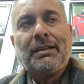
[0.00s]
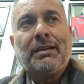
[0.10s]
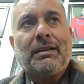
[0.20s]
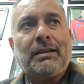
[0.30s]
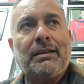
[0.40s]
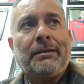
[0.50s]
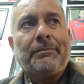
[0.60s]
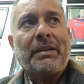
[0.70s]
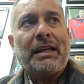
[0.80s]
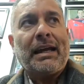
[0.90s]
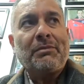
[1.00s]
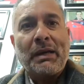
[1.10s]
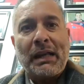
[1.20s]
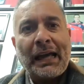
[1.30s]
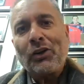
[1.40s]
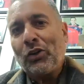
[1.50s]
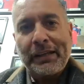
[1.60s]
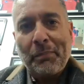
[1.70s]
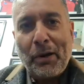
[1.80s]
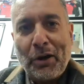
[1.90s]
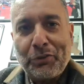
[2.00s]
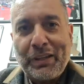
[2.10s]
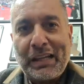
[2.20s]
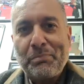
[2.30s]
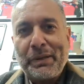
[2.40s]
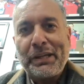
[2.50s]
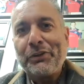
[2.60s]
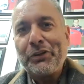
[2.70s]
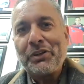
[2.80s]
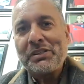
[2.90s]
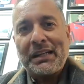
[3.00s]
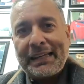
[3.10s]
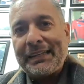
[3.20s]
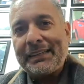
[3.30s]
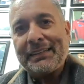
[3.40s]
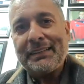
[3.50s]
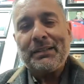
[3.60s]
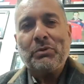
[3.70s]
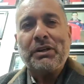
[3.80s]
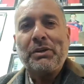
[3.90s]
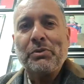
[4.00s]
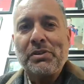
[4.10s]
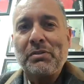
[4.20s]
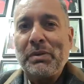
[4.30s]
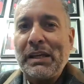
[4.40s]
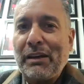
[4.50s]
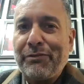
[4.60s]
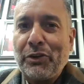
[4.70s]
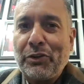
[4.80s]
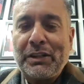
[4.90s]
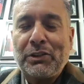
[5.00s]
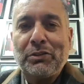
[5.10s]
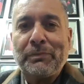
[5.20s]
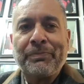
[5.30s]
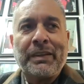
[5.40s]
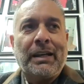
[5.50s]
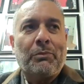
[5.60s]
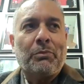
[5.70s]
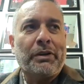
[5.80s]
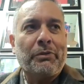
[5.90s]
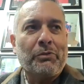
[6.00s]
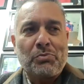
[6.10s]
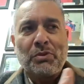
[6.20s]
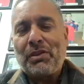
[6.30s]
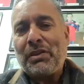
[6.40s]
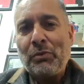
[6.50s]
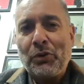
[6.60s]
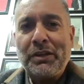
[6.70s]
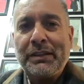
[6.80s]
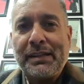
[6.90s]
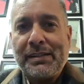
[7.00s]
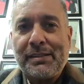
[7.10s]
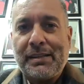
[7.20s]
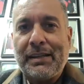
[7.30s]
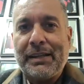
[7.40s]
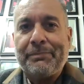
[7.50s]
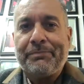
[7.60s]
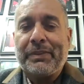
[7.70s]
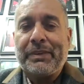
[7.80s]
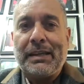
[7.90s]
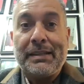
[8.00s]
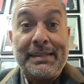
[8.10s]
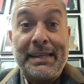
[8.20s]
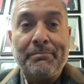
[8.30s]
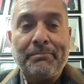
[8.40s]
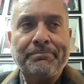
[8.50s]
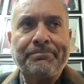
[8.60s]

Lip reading: and had melancholy about that period as a kid when he was in Villa Fiorito and when he was with the Cebollitas team.